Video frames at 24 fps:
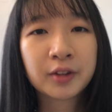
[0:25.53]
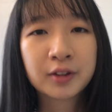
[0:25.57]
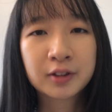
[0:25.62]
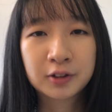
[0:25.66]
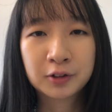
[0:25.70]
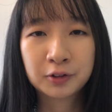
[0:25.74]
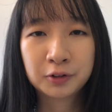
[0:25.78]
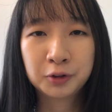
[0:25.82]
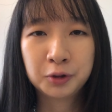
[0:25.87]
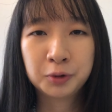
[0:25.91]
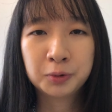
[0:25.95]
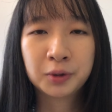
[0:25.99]

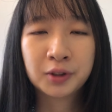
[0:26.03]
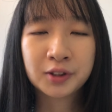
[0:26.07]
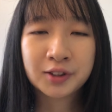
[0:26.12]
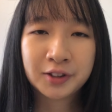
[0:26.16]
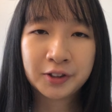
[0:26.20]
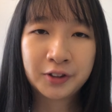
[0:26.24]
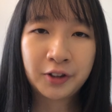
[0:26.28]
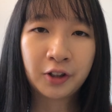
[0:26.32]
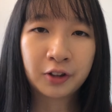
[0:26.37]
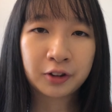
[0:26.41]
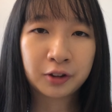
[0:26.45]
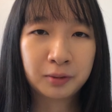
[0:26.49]
So you also
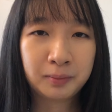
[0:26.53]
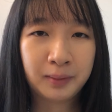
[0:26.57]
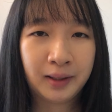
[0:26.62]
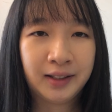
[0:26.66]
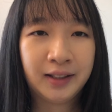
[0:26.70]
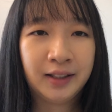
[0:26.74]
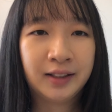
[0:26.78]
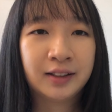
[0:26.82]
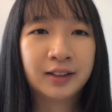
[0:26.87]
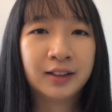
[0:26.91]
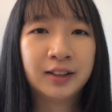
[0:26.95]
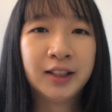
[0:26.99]

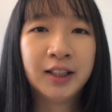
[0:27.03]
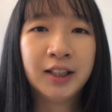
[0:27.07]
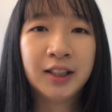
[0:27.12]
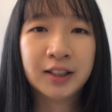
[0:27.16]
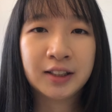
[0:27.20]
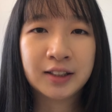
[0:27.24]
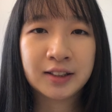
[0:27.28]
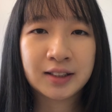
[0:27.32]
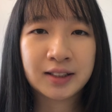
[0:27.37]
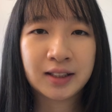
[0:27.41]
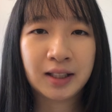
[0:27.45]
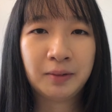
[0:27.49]
automatically
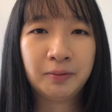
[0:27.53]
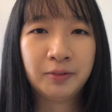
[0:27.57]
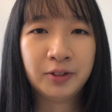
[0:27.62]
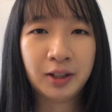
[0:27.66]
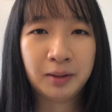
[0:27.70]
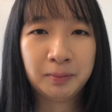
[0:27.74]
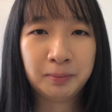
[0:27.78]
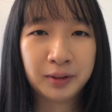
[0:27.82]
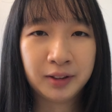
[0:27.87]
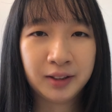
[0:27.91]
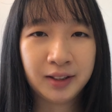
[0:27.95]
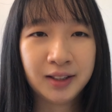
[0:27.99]
learn some
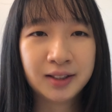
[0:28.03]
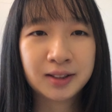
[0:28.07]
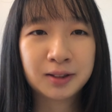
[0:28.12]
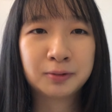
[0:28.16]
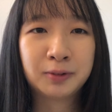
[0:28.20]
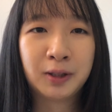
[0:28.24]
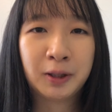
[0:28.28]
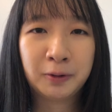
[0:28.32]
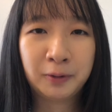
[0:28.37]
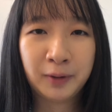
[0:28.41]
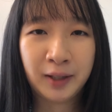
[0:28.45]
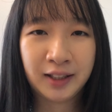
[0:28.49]
Japanese
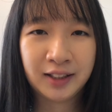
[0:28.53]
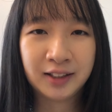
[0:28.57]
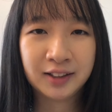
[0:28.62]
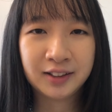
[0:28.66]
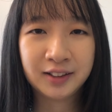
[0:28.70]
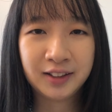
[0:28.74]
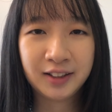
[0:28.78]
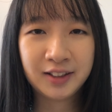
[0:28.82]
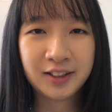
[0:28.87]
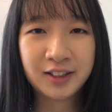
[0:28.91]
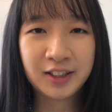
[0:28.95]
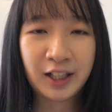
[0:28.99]
while we are
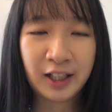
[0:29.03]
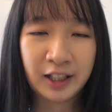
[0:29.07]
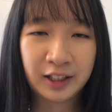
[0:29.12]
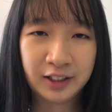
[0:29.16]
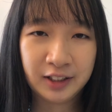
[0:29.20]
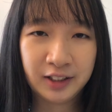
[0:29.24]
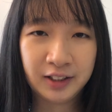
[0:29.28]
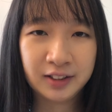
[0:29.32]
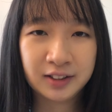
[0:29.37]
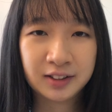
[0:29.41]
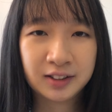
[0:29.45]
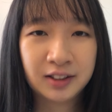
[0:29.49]
learning
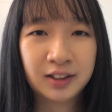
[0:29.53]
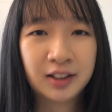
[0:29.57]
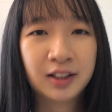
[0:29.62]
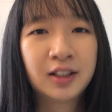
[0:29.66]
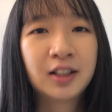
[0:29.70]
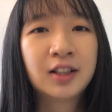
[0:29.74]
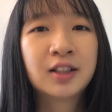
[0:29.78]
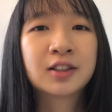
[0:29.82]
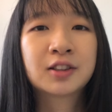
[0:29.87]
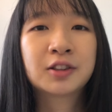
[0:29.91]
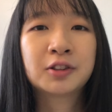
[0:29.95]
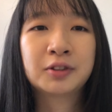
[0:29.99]
Chinese.
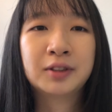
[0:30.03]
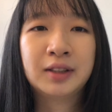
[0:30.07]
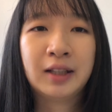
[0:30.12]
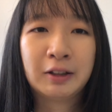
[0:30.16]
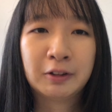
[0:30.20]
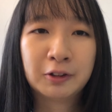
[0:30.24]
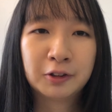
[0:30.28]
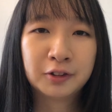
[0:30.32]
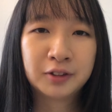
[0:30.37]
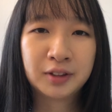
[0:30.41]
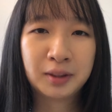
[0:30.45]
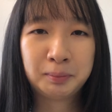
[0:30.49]
So
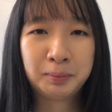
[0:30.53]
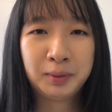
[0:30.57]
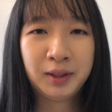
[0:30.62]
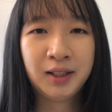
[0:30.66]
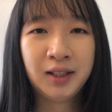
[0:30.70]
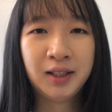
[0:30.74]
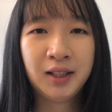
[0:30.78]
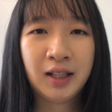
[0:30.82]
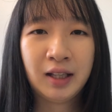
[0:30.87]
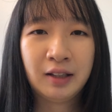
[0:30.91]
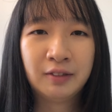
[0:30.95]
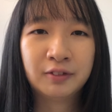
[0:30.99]
download the
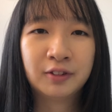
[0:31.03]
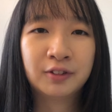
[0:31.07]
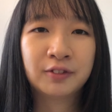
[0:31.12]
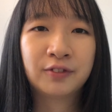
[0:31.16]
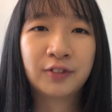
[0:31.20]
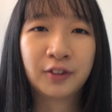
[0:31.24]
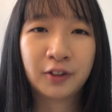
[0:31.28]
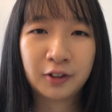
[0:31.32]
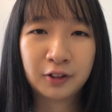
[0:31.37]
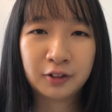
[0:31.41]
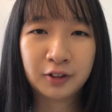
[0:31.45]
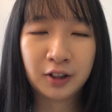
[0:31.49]
PDF to
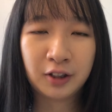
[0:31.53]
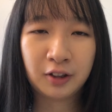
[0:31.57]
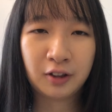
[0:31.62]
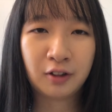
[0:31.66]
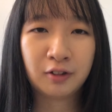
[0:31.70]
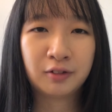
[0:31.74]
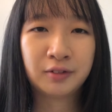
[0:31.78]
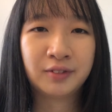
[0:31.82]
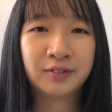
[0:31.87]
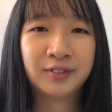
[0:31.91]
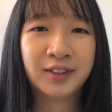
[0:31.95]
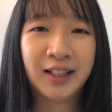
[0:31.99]
follow
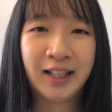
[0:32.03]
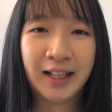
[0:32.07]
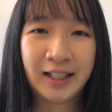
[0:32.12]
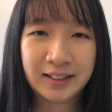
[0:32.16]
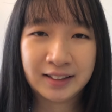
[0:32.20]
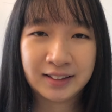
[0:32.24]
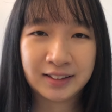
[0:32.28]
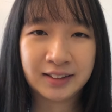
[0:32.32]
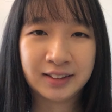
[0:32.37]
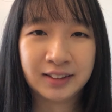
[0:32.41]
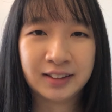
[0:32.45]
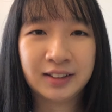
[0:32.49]
along with the
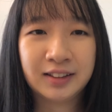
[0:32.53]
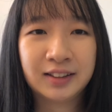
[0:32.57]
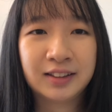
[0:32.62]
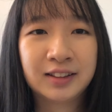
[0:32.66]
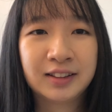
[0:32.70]
lesson.